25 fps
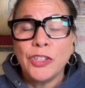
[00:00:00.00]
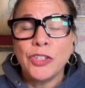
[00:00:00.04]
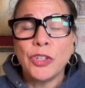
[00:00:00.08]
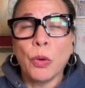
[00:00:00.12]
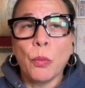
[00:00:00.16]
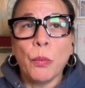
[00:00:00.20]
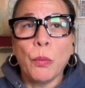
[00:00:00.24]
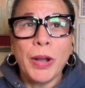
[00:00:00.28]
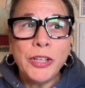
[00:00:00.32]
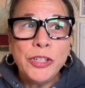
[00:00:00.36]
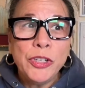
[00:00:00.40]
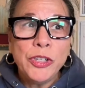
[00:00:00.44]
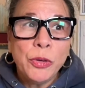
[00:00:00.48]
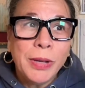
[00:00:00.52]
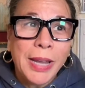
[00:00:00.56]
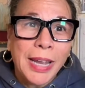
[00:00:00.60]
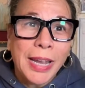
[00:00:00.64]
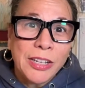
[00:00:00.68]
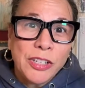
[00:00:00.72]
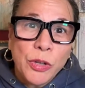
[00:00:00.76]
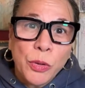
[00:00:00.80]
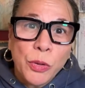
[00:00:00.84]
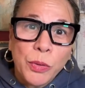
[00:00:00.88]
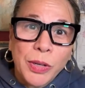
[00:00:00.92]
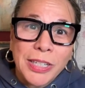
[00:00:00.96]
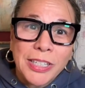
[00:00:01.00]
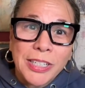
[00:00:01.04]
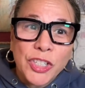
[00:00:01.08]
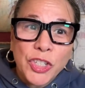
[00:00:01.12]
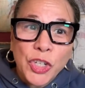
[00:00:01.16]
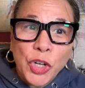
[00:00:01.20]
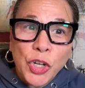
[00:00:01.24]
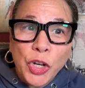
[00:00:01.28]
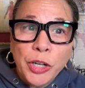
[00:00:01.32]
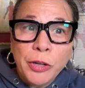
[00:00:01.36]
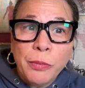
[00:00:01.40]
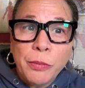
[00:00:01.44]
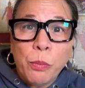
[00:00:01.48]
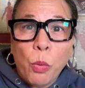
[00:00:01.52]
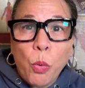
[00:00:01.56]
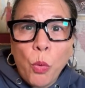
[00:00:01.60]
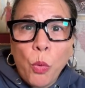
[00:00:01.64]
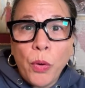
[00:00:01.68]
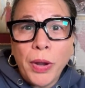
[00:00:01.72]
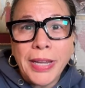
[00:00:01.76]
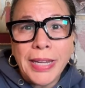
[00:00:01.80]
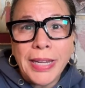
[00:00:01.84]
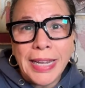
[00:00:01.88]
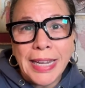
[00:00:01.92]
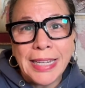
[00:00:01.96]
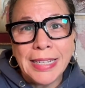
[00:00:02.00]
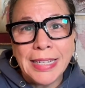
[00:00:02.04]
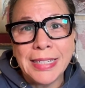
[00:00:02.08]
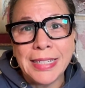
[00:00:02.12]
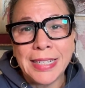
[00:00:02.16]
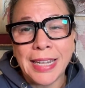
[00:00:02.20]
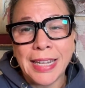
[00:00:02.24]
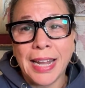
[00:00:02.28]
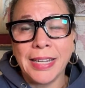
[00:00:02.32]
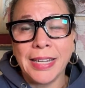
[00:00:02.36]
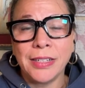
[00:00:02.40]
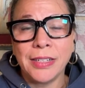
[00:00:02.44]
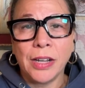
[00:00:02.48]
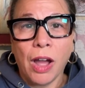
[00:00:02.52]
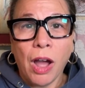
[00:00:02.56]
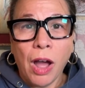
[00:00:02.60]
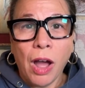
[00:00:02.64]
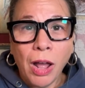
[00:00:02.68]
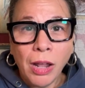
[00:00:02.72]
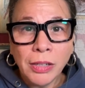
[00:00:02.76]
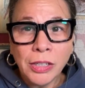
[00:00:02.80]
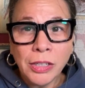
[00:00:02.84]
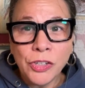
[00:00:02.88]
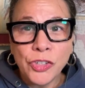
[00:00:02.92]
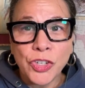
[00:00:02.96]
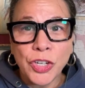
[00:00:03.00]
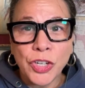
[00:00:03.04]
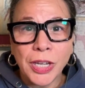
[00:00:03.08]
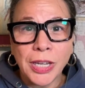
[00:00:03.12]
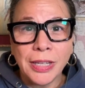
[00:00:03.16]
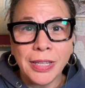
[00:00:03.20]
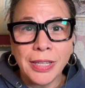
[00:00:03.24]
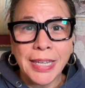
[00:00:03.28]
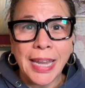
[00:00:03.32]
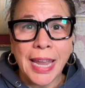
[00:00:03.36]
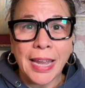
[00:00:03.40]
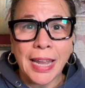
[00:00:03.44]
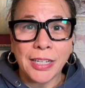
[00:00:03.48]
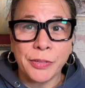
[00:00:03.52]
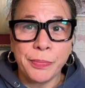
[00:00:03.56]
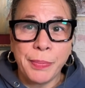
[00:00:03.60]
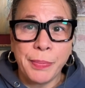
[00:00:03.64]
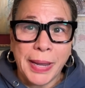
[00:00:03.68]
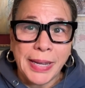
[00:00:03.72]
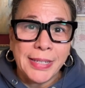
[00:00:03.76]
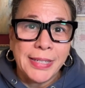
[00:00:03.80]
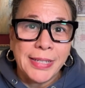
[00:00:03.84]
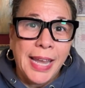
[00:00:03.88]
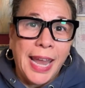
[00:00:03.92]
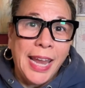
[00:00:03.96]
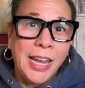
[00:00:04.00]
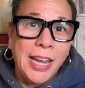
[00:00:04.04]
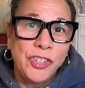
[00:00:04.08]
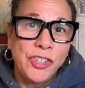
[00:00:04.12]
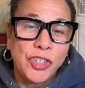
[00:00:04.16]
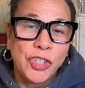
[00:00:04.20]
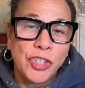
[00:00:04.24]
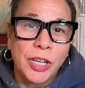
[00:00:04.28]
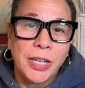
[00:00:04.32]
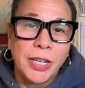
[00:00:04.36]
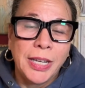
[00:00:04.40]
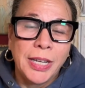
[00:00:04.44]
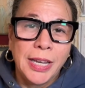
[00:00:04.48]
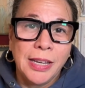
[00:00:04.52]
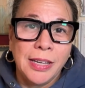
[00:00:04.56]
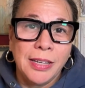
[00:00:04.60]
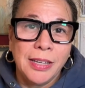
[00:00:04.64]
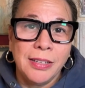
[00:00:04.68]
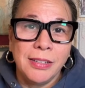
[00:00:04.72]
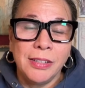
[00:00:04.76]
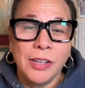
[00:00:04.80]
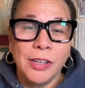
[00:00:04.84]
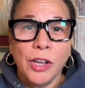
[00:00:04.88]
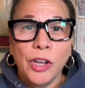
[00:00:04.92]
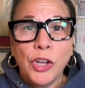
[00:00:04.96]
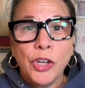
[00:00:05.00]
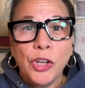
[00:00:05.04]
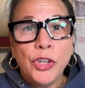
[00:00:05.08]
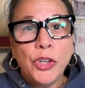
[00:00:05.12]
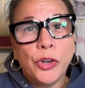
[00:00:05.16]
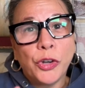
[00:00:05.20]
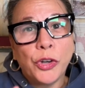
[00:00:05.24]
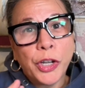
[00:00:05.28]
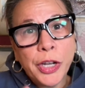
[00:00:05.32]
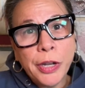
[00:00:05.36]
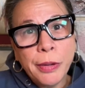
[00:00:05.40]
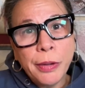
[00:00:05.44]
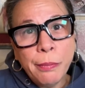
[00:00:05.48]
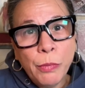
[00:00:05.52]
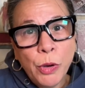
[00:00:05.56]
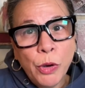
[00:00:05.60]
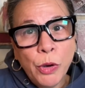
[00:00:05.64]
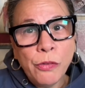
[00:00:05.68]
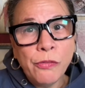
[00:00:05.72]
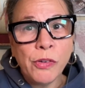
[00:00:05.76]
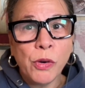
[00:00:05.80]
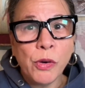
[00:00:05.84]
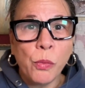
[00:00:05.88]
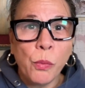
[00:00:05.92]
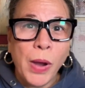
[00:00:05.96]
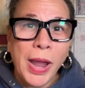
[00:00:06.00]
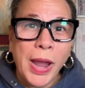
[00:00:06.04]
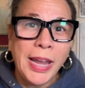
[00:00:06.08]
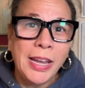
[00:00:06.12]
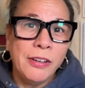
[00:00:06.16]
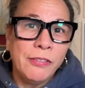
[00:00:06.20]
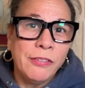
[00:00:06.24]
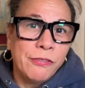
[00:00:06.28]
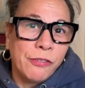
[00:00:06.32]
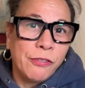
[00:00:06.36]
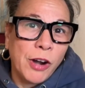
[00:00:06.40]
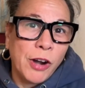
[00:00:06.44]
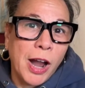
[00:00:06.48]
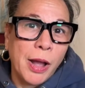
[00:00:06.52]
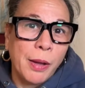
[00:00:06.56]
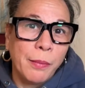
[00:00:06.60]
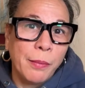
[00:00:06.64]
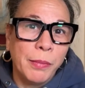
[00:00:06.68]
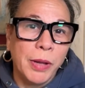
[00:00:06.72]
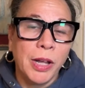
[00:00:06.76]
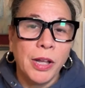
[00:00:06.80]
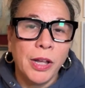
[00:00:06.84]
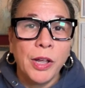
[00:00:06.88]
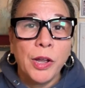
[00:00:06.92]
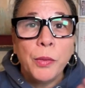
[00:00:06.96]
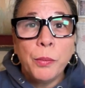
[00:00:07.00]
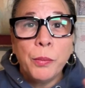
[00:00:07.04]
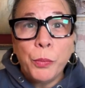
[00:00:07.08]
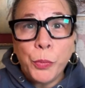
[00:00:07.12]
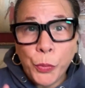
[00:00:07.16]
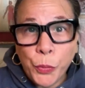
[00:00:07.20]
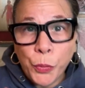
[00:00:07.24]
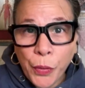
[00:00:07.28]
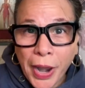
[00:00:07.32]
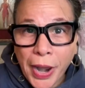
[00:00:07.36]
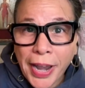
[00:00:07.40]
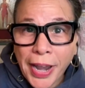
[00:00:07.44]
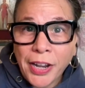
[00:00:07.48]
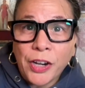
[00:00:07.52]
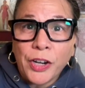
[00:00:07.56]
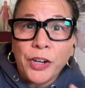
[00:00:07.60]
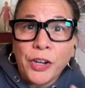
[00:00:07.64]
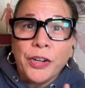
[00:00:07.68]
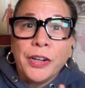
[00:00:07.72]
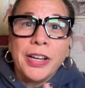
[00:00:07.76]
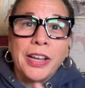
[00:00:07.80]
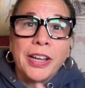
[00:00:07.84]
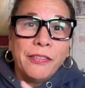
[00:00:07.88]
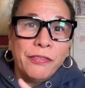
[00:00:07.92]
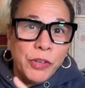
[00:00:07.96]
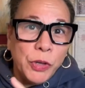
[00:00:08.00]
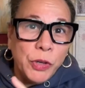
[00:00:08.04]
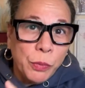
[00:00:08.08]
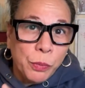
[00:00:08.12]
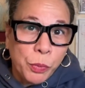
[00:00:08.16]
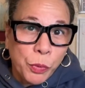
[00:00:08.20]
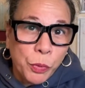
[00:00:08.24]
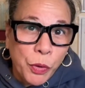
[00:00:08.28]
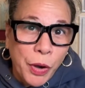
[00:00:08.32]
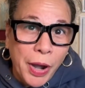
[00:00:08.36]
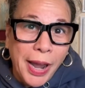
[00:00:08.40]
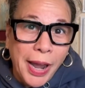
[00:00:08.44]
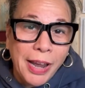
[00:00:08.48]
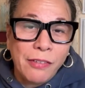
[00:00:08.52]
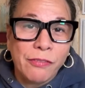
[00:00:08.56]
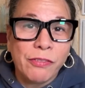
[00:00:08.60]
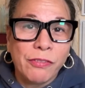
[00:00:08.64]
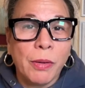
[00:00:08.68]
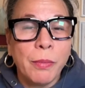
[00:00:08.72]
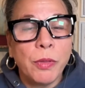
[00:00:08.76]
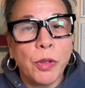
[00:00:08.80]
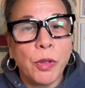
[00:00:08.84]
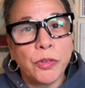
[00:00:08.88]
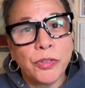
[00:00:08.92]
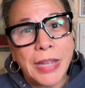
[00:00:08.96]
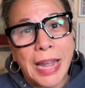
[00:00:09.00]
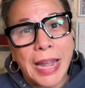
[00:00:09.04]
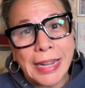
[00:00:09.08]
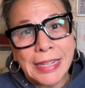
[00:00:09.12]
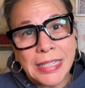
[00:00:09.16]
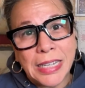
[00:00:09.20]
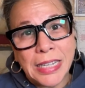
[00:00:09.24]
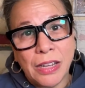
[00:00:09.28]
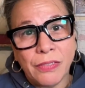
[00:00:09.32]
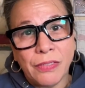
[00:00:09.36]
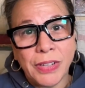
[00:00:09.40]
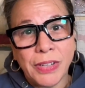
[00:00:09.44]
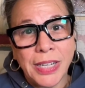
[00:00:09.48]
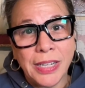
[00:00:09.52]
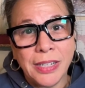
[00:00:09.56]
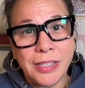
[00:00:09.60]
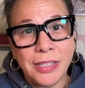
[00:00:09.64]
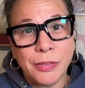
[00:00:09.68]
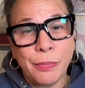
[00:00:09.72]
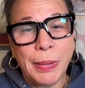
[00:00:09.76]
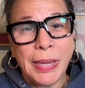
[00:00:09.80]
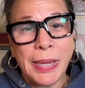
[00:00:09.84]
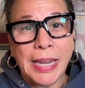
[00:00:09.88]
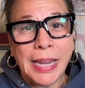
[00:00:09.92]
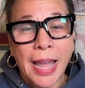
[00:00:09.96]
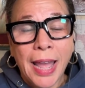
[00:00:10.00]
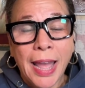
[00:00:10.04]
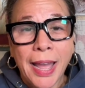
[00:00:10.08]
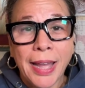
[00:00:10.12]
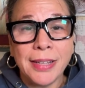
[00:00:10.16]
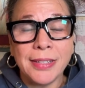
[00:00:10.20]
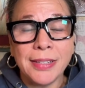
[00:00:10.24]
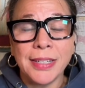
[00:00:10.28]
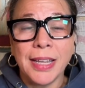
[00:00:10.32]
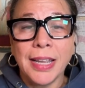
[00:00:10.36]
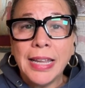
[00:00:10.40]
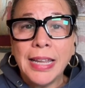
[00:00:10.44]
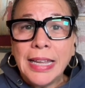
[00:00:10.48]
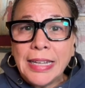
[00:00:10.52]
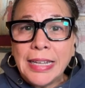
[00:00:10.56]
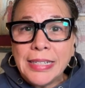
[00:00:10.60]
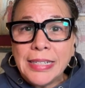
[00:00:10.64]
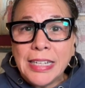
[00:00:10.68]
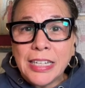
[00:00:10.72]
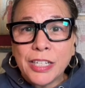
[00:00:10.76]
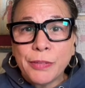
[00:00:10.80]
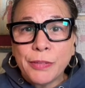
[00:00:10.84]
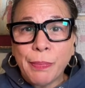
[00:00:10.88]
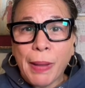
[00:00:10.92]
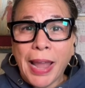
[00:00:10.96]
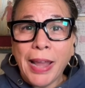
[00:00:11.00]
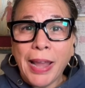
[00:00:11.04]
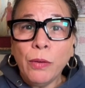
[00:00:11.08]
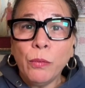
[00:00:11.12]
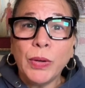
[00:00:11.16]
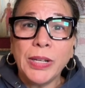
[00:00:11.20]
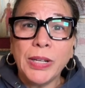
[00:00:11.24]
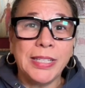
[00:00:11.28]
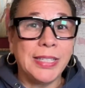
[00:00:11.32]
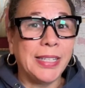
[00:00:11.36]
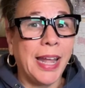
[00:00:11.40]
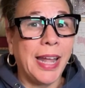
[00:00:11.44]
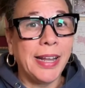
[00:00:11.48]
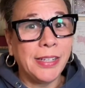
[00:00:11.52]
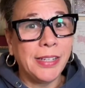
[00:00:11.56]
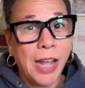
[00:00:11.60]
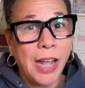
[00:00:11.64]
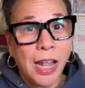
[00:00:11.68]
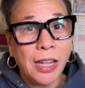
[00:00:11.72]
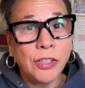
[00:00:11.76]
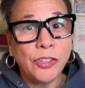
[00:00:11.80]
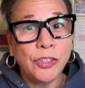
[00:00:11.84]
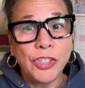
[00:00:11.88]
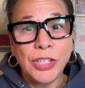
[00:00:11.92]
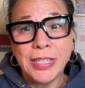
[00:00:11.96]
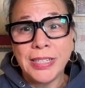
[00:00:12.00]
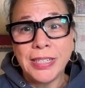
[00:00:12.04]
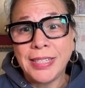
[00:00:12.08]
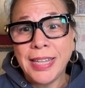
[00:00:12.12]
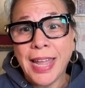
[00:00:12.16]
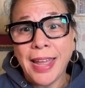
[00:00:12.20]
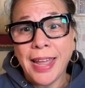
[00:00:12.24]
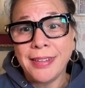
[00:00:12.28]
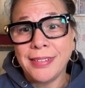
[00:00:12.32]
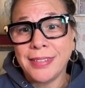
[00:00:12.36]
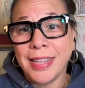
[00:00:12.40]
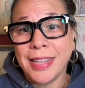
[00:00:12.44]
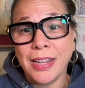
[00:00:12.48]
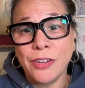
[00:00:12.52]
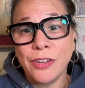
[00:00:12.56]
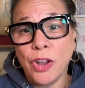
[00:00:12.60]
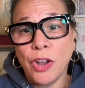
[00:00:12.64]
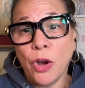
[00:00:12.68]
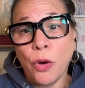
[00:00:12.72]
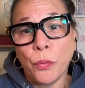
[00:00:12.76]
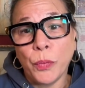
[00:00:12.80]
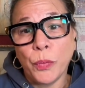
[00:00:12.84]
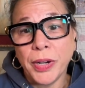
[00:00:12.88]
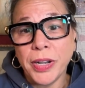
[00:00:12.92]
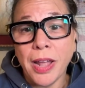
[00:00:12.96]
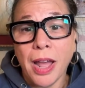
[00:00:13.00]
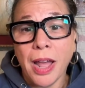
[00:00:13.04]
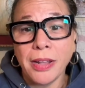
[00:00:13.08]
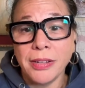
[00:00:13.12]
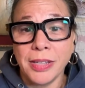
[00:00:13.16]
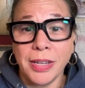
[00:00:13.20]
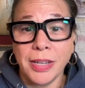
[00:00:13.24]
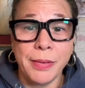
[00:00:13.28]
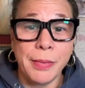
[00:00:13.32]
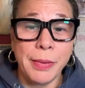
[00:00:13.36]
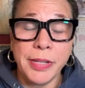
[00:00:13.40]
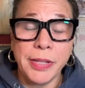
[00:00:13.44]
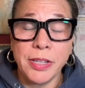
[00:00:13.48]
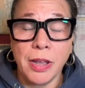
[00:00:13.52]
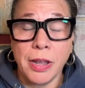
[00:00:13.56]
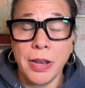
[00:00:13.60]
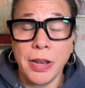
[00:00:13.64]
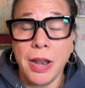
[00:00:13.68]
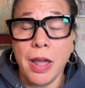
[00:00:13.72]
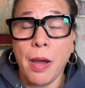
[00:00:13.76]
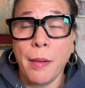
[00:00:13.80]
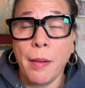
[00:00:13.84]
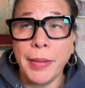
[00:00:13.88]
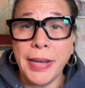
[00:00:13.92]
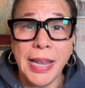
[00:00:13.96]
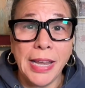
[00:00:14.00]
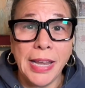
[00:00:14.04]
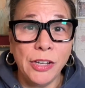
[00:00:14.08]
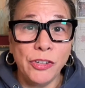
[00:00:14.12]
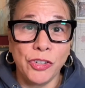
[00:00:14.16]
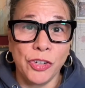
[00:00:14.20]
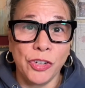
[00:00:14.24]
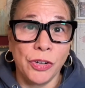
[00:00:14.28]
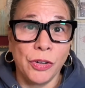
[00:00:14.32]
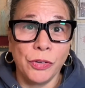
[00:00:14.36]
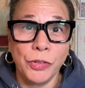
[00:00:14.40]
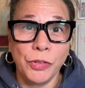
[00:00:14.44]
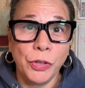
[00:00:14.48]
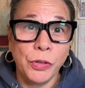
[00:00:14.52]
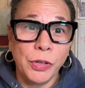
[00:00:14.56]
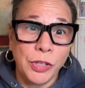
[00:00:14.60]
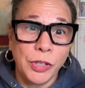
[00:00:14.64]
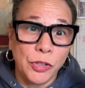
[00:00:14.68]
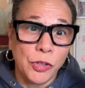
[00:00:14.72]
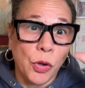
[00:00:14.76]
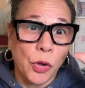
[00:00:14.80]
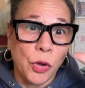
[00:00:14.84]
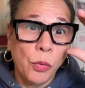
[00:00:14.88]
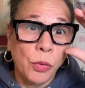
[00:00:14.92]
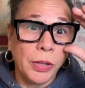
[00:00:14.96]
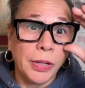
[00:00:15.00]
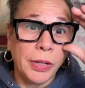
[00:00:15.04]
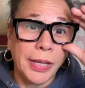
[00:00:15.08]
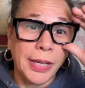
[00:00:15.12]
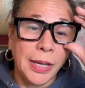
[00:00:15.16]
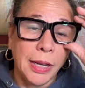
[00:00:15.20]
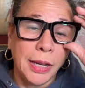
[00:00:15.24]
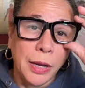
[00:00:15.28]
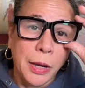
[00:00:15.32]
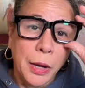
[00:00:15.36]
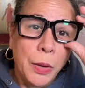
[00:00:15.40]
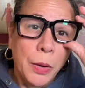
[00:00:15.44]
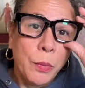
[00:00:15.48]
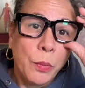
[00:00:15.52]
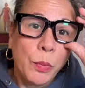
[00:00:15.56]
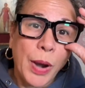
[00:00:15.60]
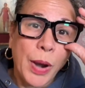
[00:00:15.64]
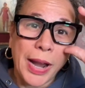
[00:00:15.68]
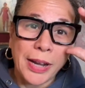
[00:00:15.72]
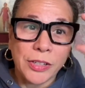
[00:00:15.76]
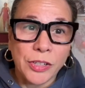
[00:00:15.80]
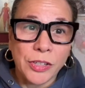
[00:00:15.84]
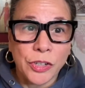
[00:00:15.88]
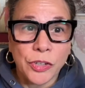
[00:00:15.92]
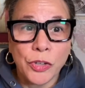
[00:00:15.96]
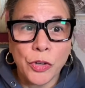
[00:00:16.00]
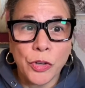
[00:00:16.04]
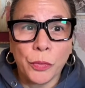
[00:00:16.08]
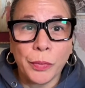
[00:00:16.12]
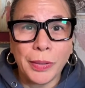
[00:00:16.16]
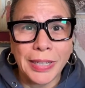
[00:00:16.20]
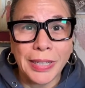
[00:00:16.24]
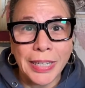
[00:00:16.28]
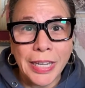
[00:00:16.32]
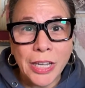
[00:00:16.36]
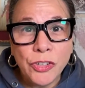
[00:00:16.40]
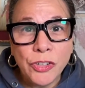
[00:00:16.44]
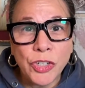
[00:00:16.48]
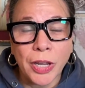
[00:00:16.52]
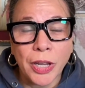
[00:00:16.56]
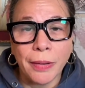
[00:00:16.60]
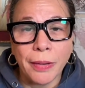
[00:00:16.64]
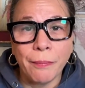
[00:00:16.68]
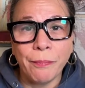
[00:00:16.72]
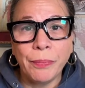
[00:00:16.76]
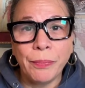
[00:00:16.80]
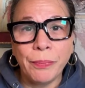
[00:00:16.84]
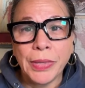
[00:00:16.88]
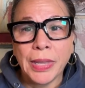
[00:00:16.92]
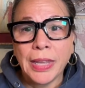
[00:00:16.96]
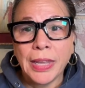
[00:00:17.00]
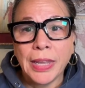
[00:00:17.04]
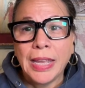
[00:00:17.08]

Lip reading: So once you get to a certain point in Scientology, the expectation is you're going to move away from prayer if you pray from those activities, because despite what Scientology says that no, we're not denominational, you can totally practice your religion.